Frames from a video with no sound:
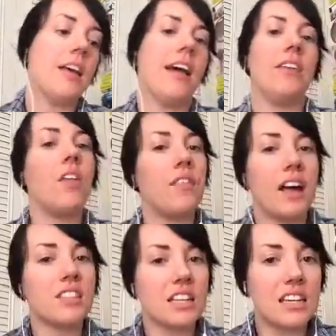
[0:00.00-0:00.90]
And
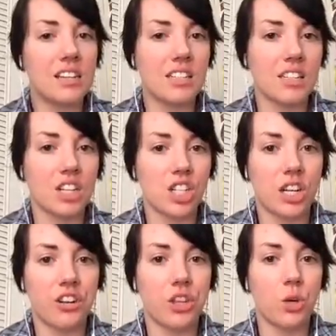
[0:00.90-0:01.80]
that's a key distinction
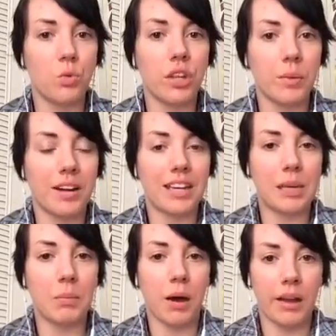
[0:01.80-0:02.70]
here that you really want to
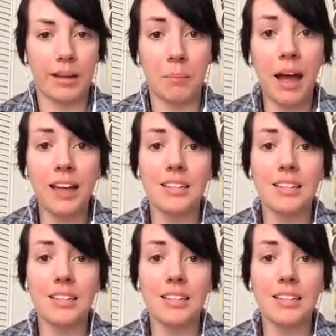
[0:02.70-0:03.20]
keep in mind.